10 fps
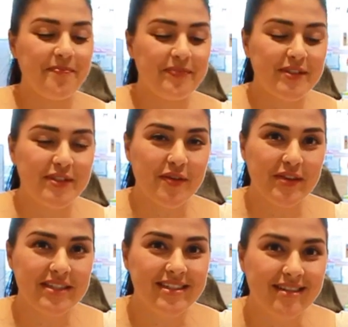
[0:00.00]
So
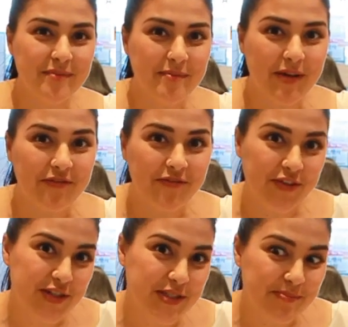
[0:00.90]
this is gonna be my
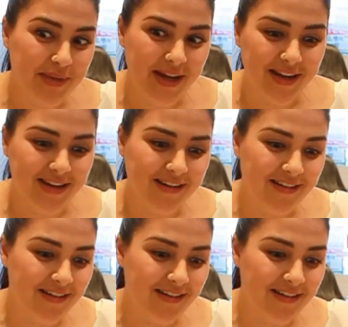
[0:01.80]
first bite